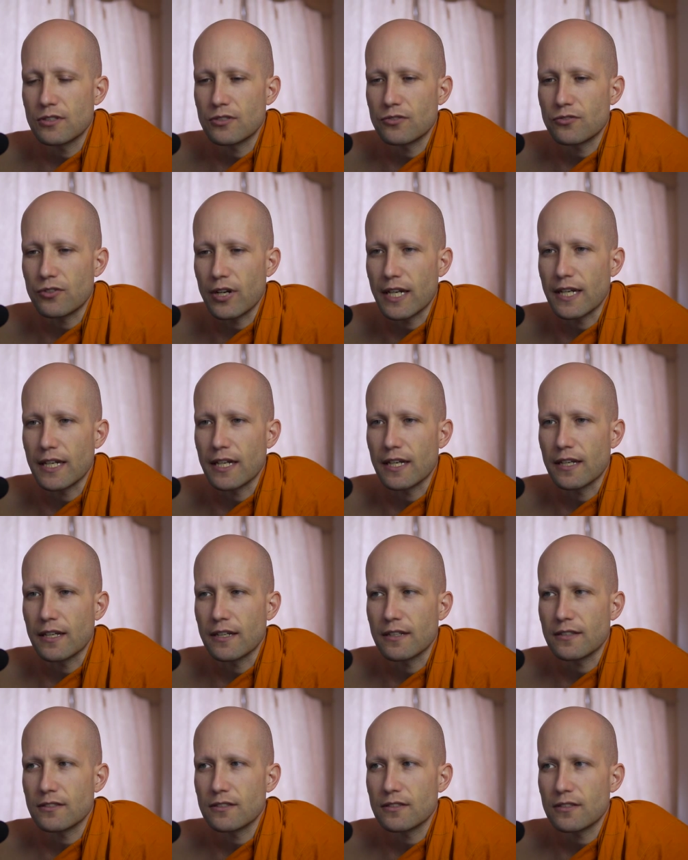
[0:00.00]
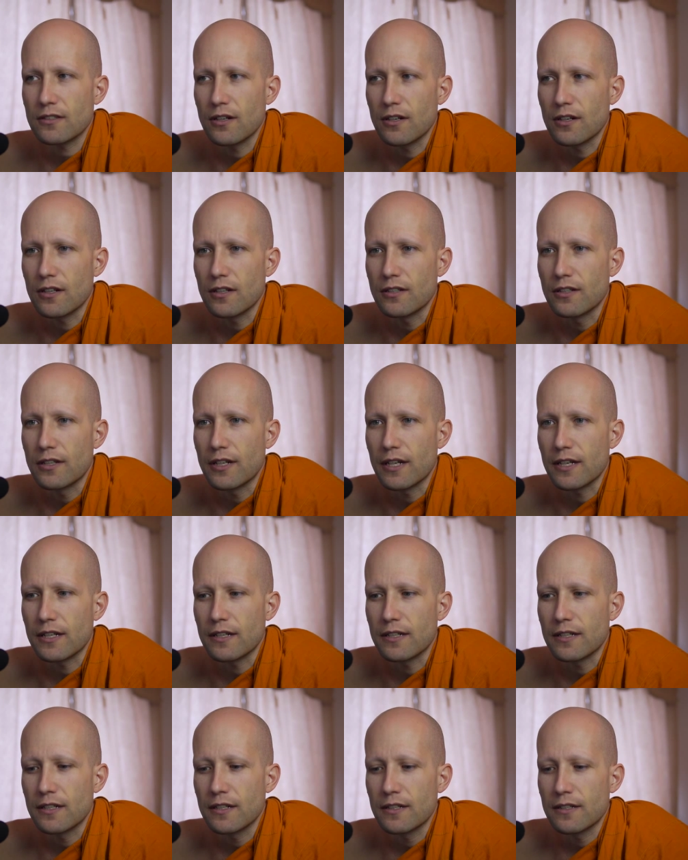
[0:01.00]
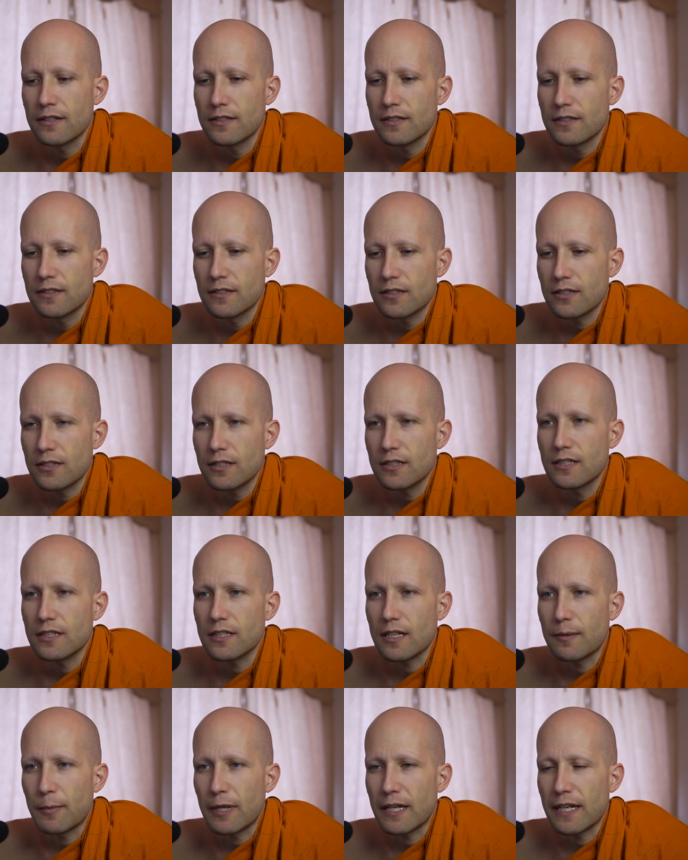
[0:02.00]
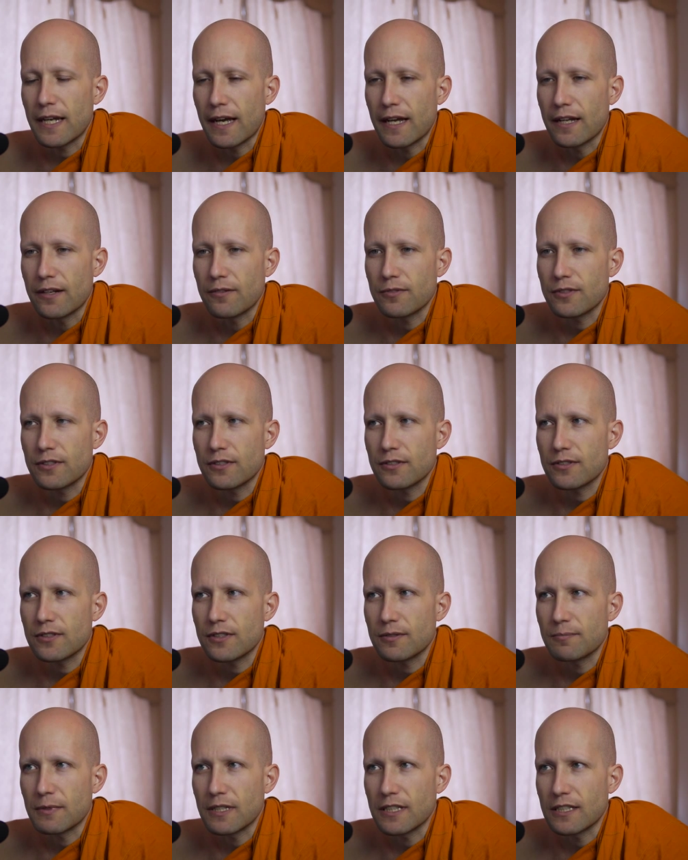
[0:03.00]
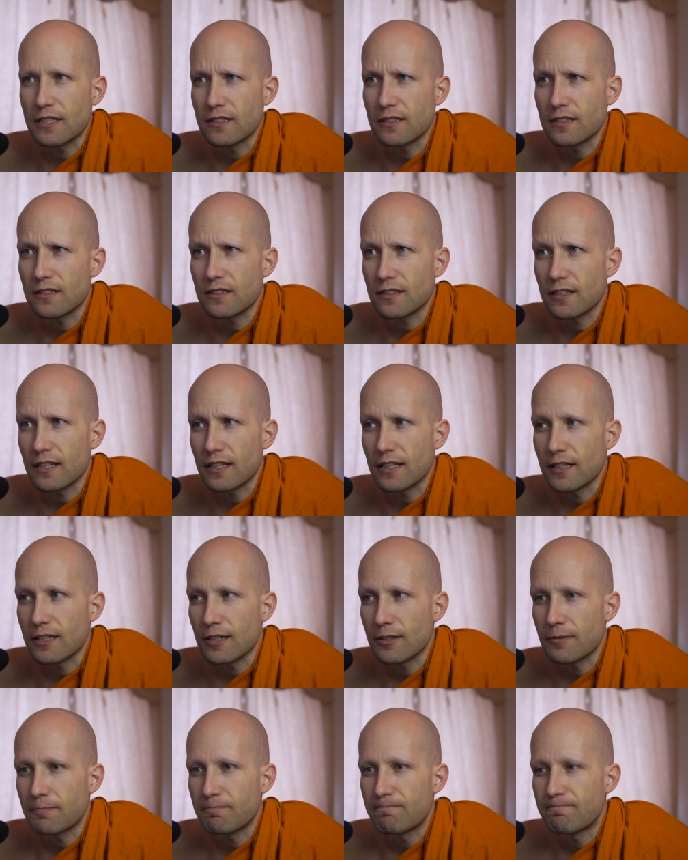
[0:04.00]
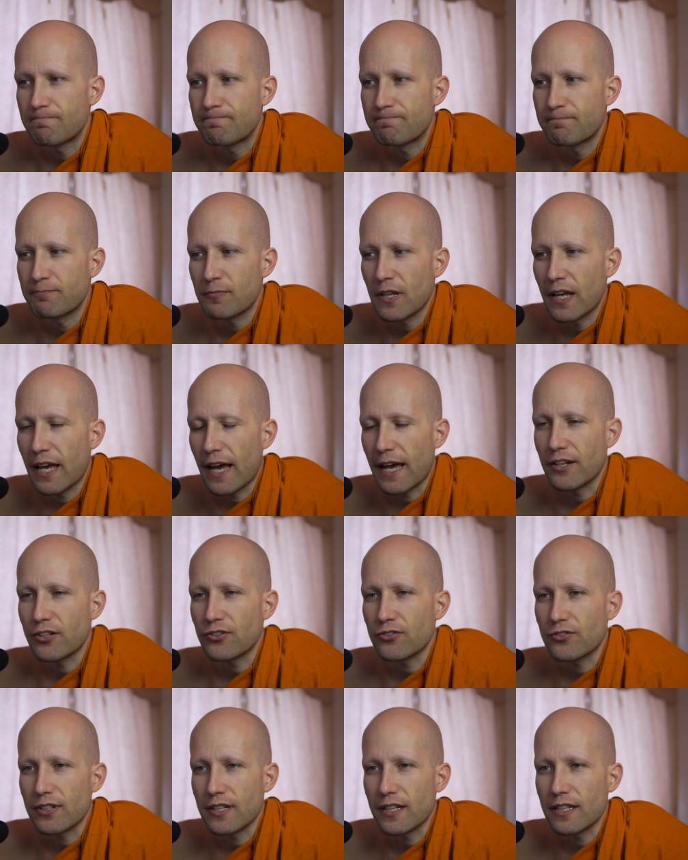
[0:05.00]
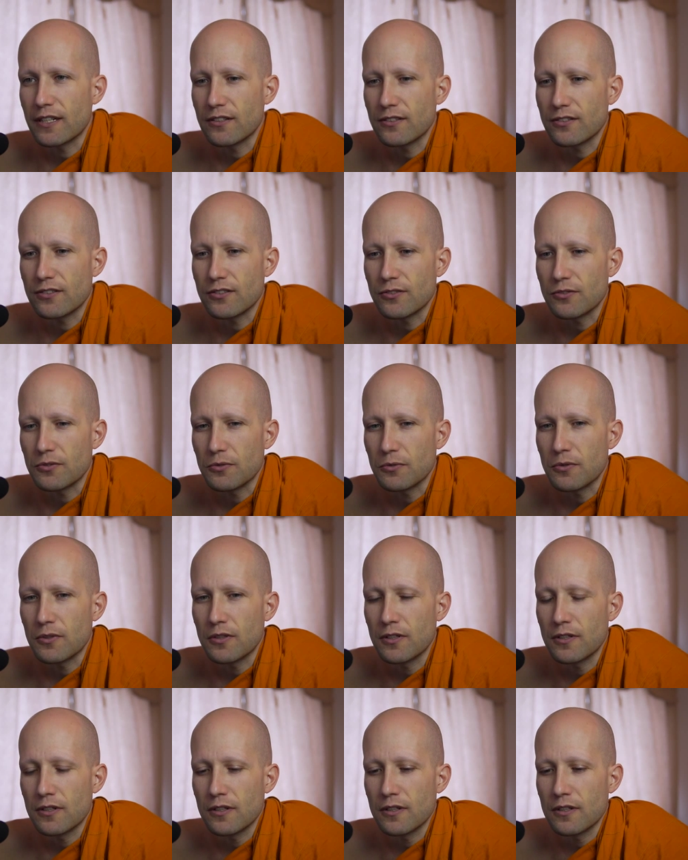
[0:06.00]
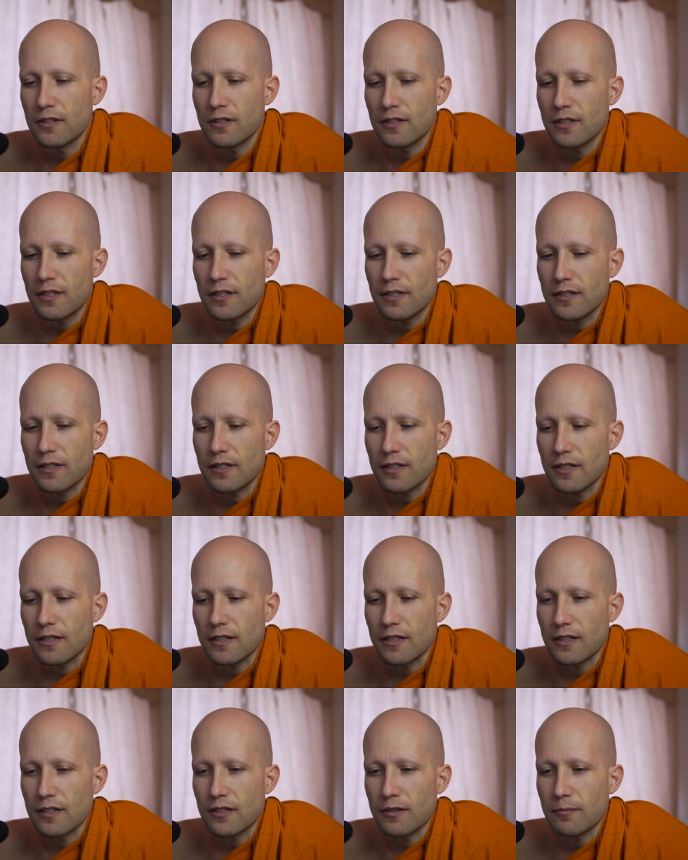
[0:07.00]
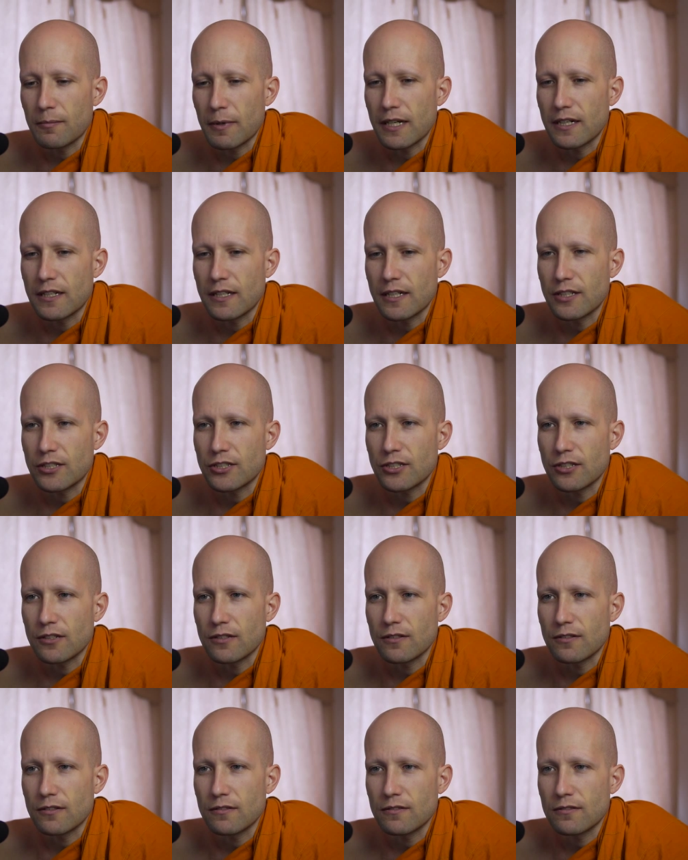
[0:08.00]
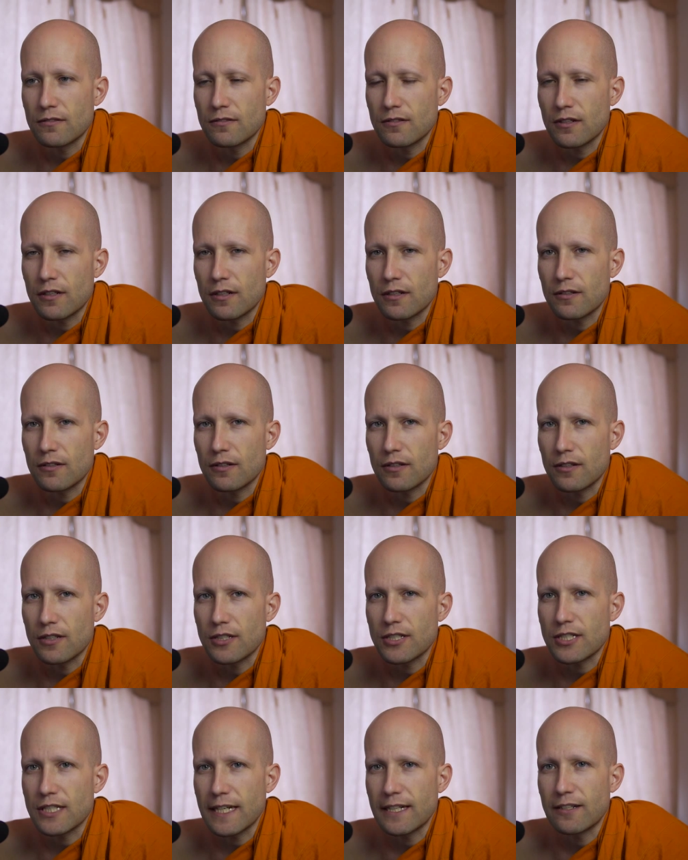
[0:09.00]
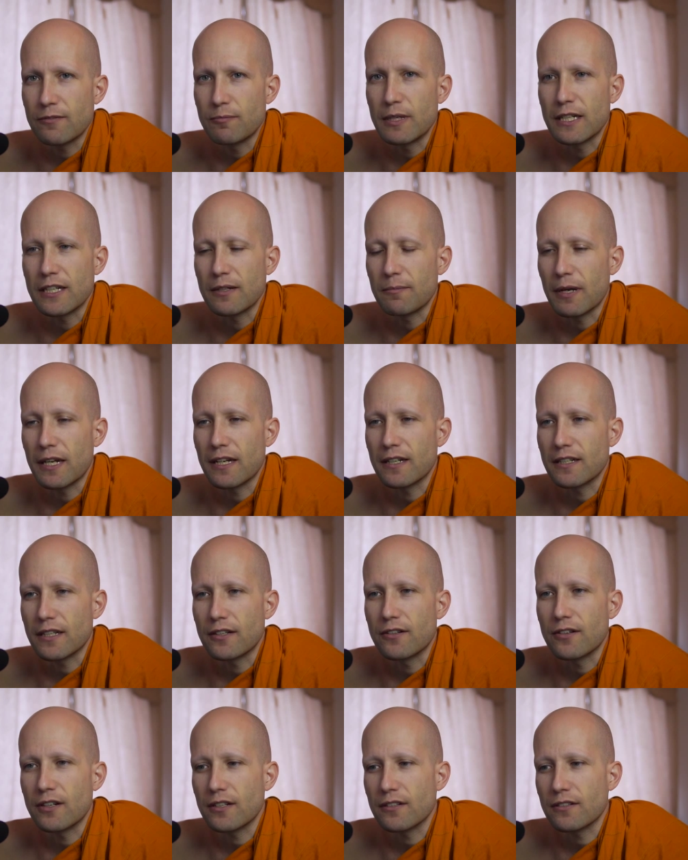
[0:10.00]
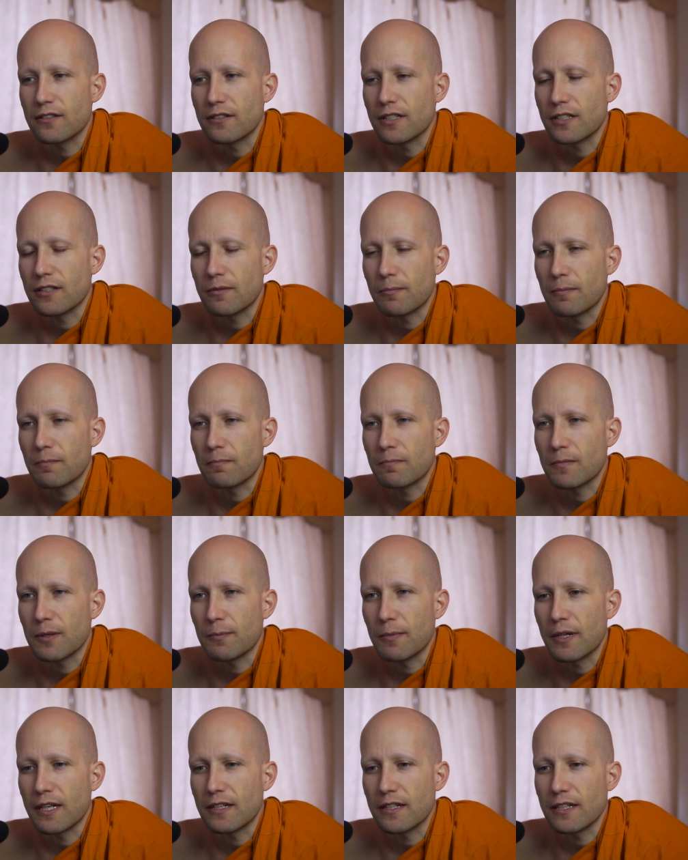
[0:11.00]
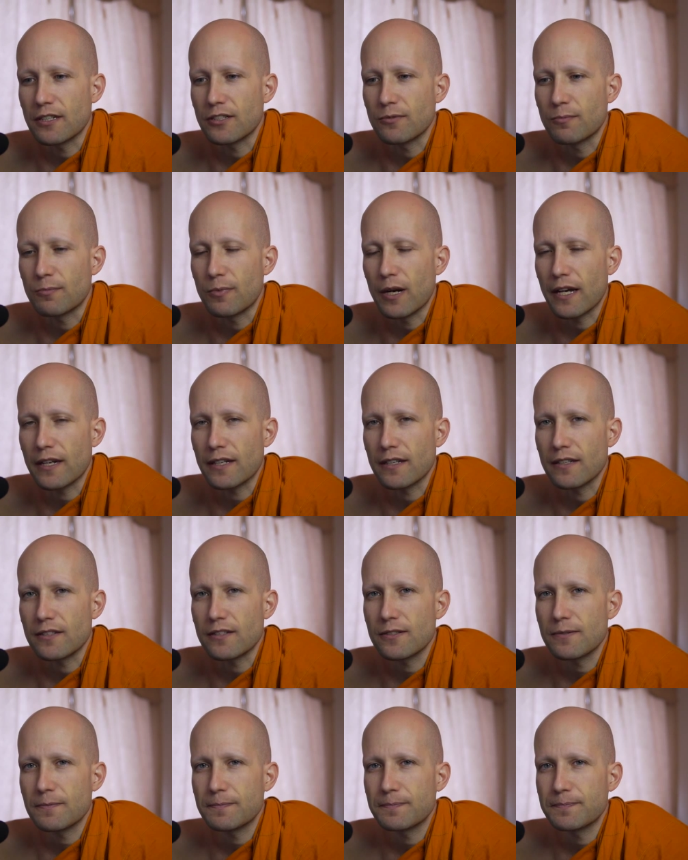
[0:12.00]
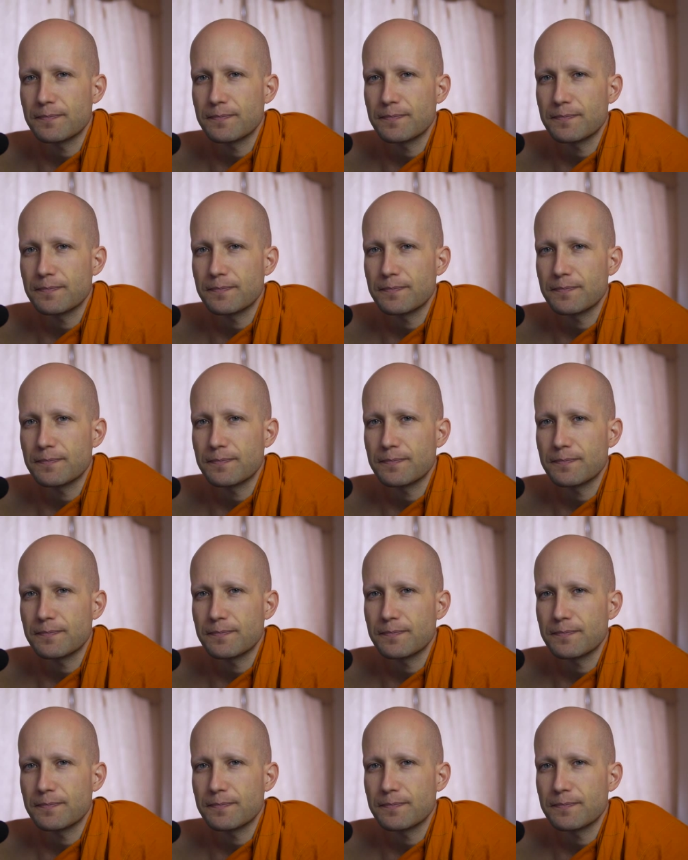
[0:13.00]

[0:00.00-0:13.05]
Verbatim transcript: training. It's called uh, which means um, entering into uh, the meditation, the, the, state of being a meditator, entering the, the meditation practice.